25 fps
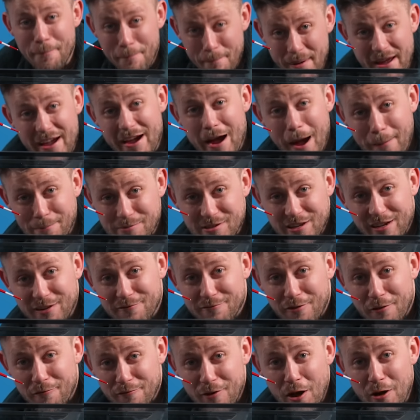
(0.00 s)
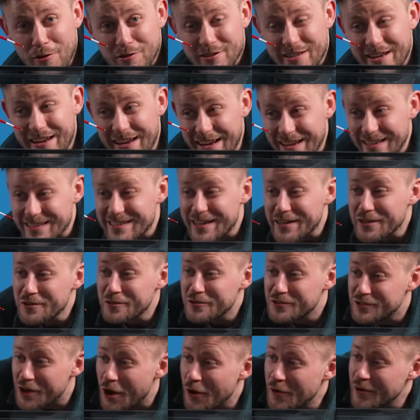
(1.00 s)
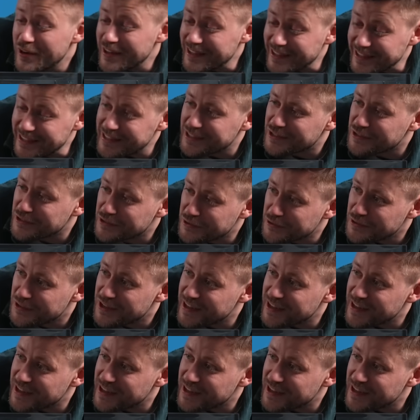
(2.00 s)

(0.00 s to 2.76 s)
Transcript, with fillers: a big upside for floating is that you don't need to do